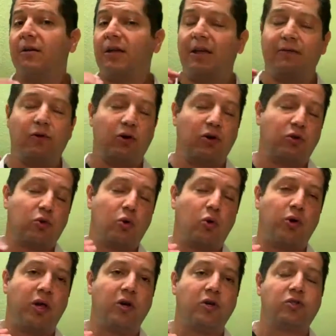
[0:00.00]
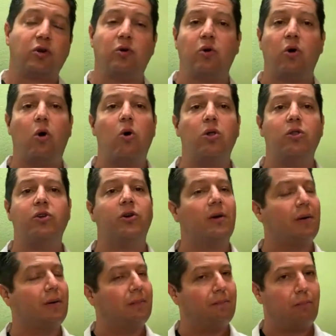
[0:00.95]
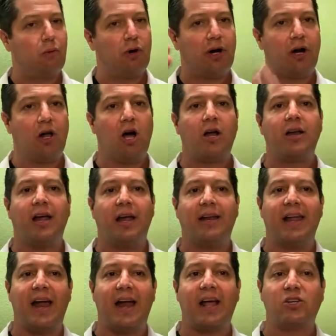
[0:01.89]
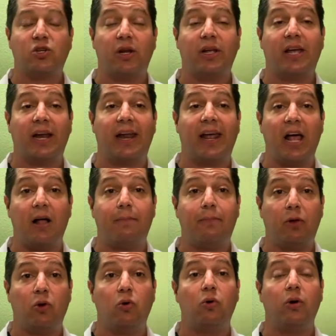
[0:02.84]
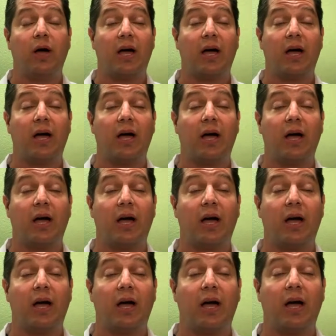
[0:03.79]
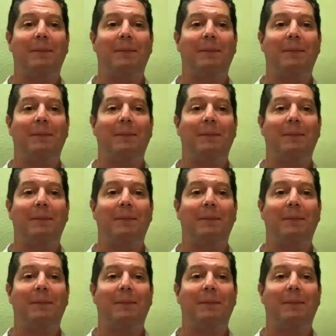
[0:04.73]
If you're 2 years or older, put it on, and that actually can help you actually